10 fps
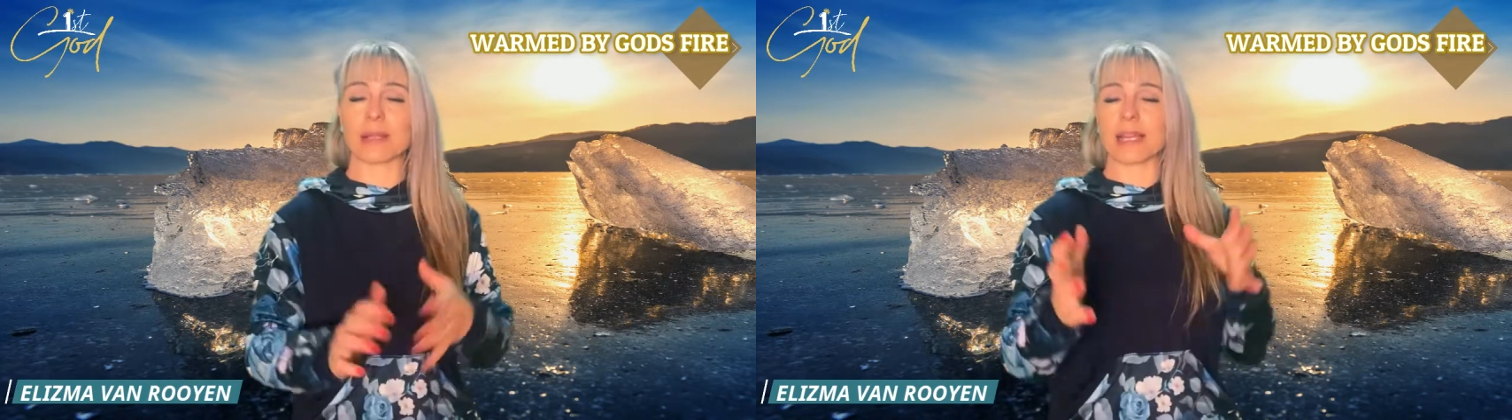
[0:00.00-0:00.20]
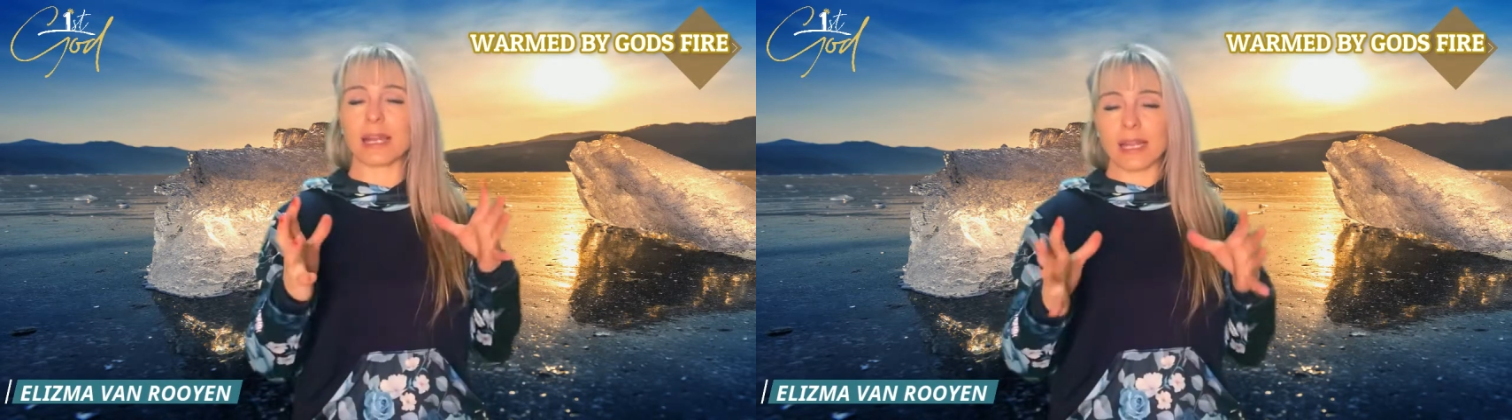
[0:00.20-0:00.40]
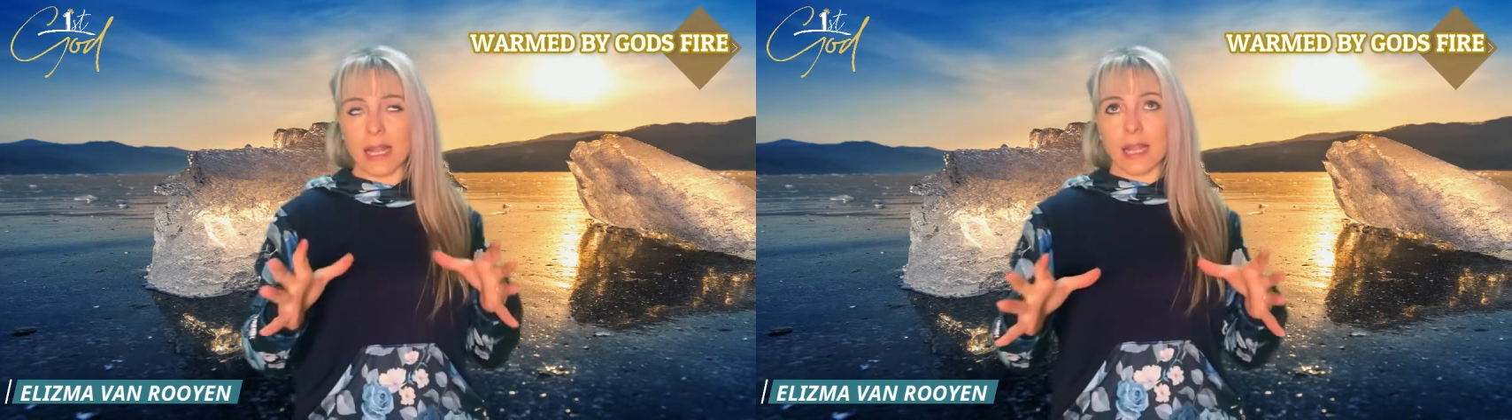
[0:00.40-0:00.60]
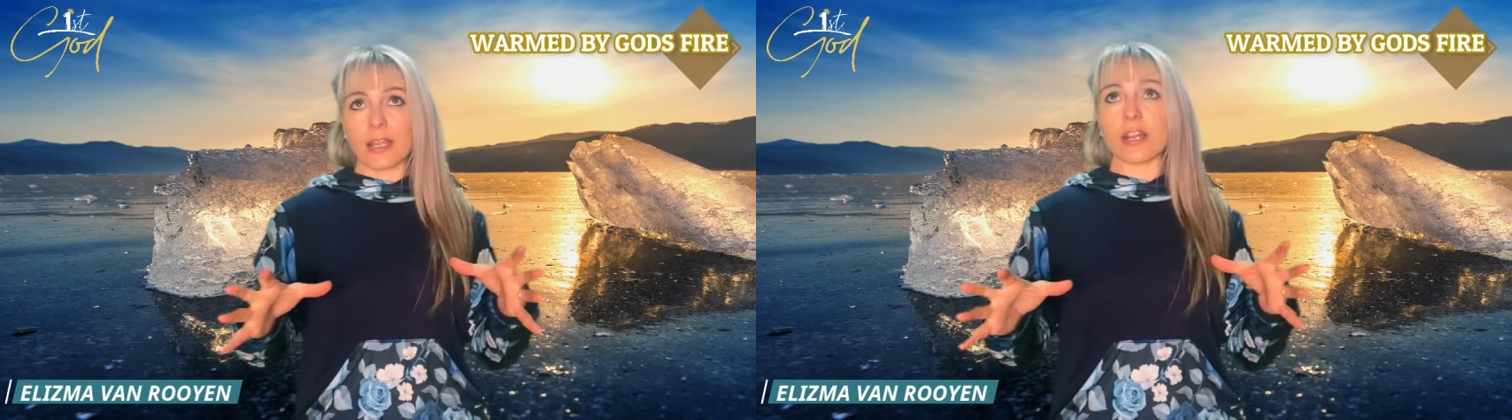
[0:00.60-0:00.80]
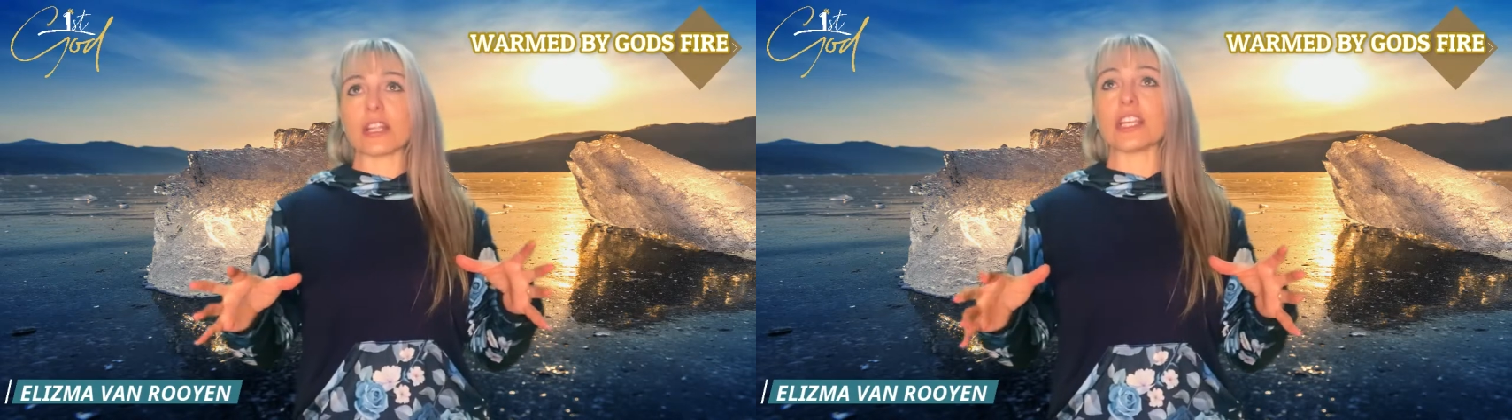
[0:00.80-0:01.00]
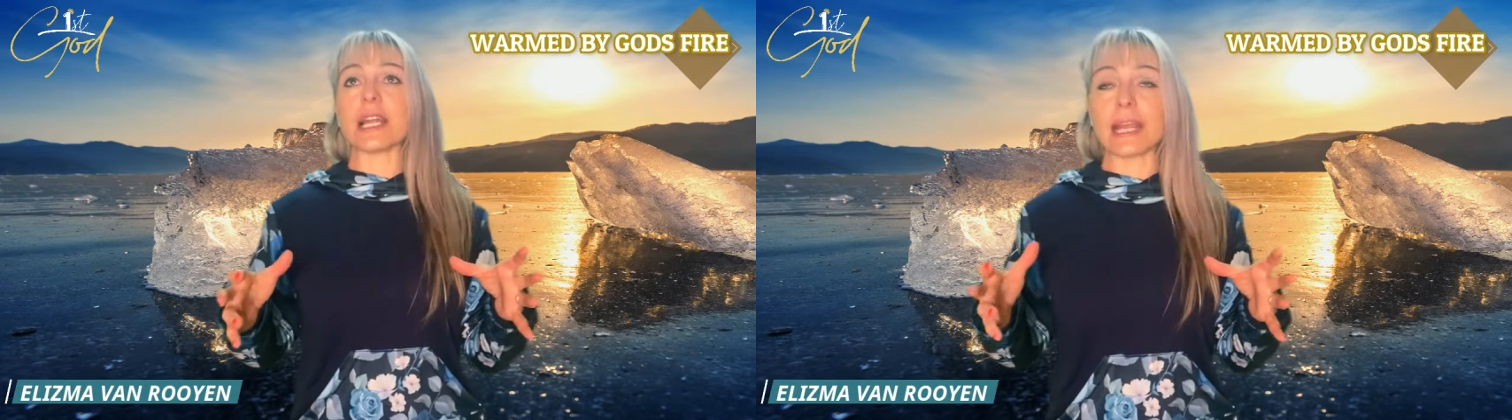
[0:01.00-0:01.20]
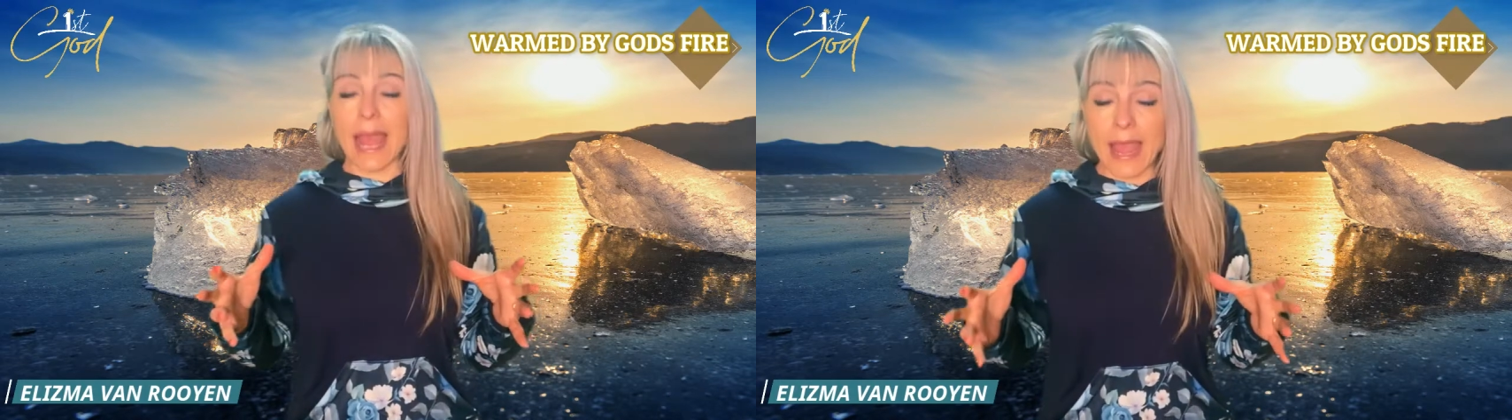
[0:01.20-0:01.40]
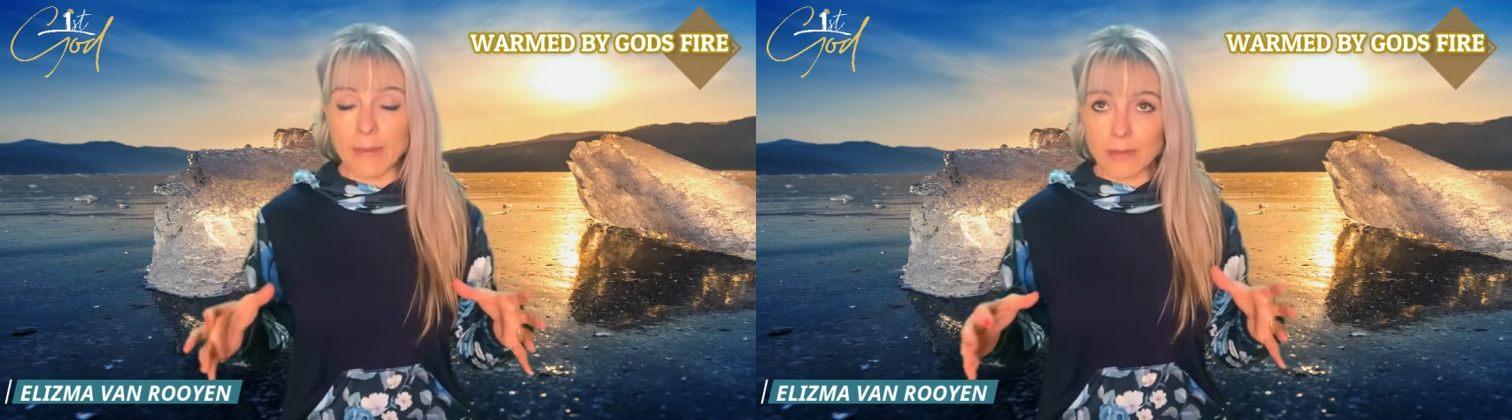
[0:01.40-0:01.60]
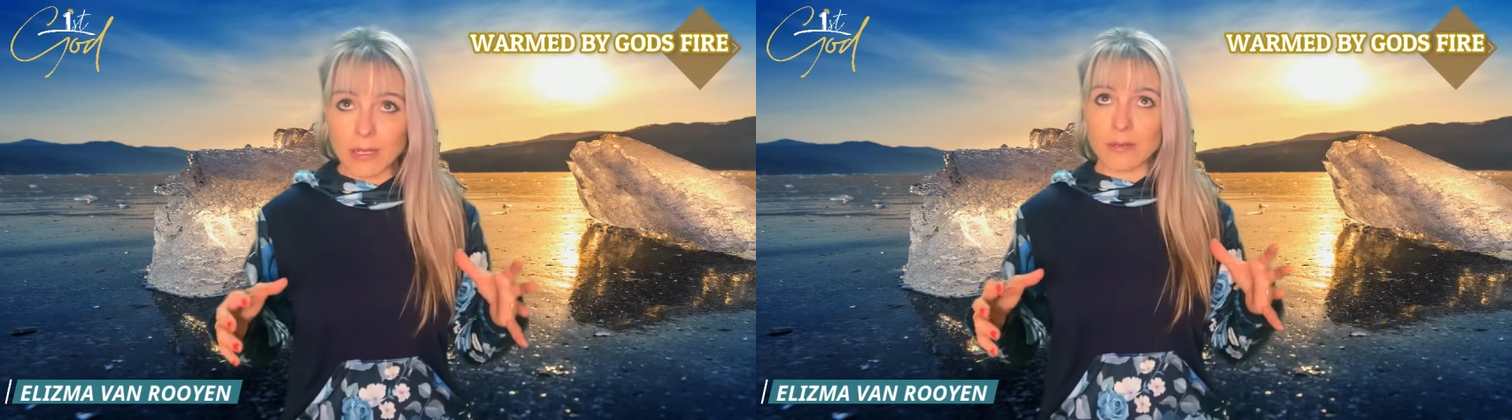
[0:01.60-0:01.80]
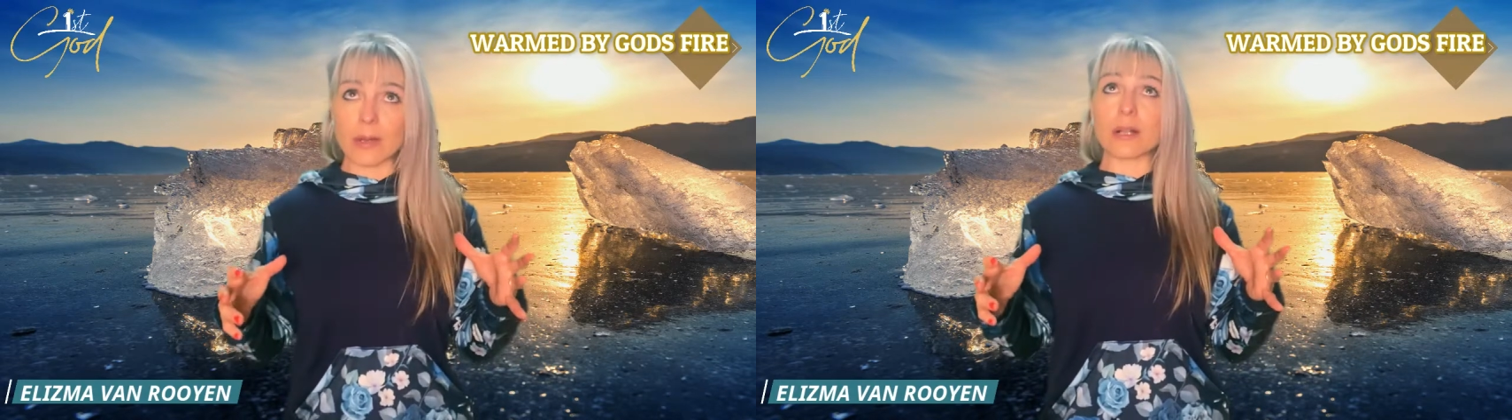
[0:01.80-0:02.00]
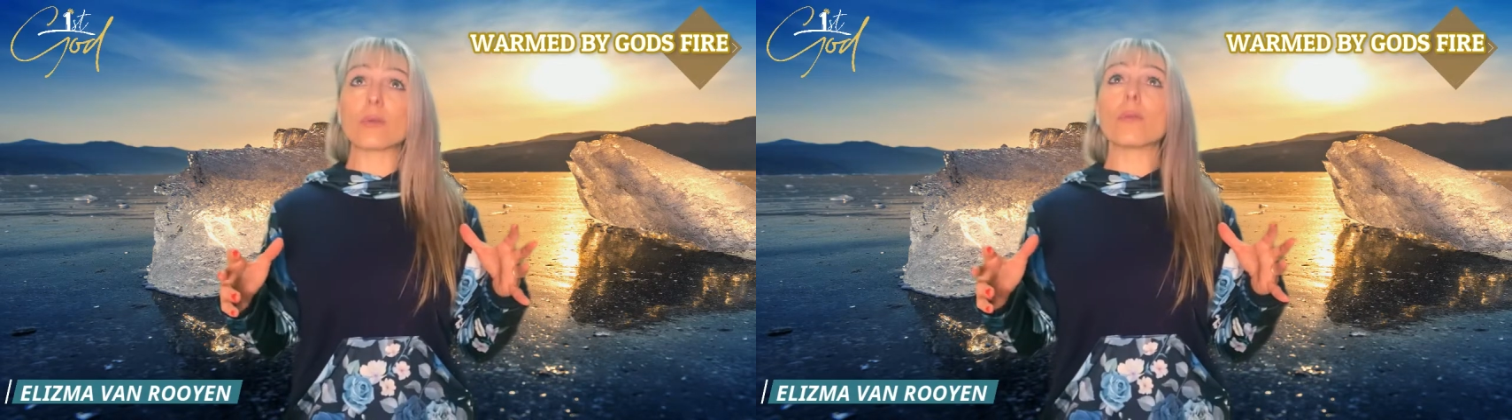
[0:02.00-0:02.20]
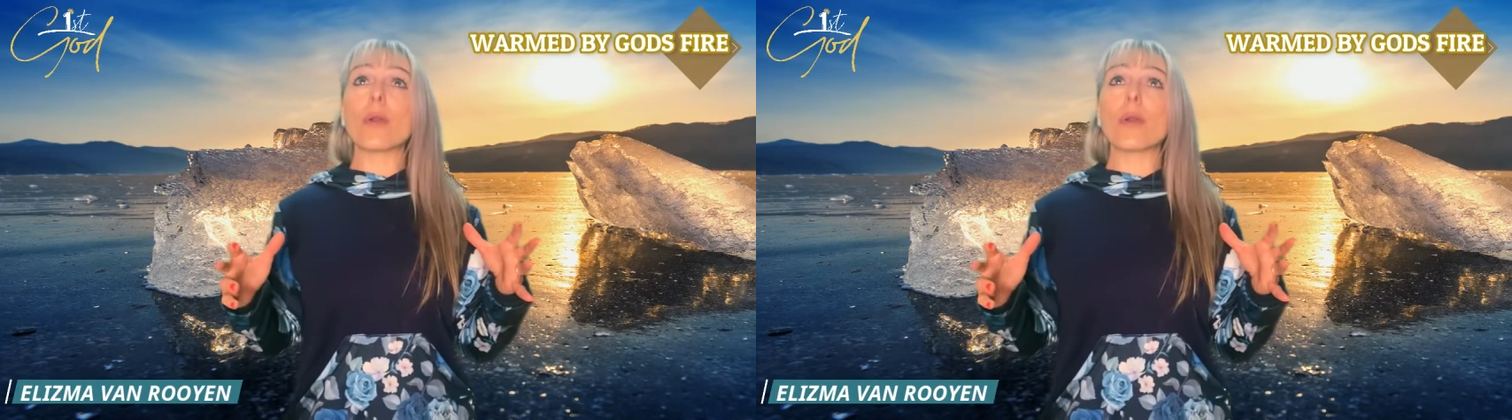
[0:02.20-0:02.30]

But then, you know, Jelly came, and he went,